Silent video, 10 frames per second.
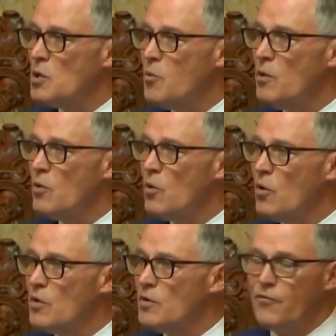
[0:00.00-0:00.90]
Supreme
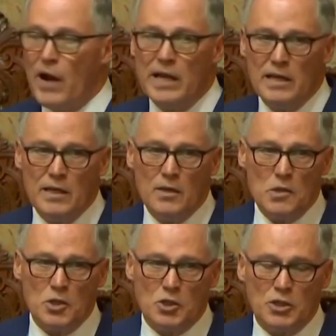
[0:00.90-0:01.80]
Court's frightening
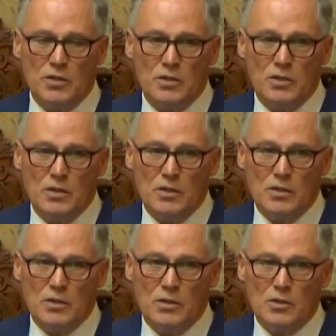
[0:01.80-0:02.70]
decision
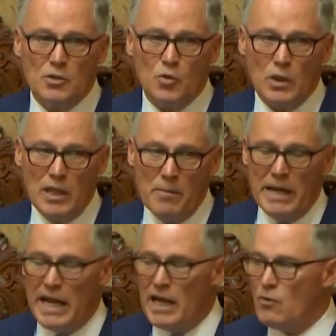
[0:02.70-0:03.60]
to
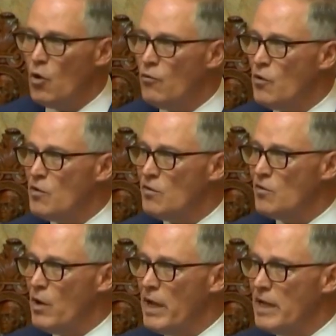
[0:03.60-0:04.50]
eliminate Roe
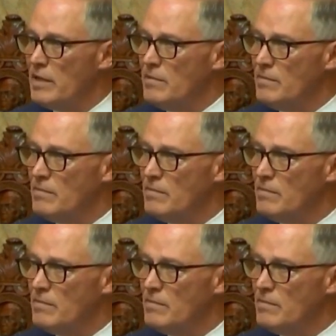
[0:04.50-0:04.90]
versus Wade.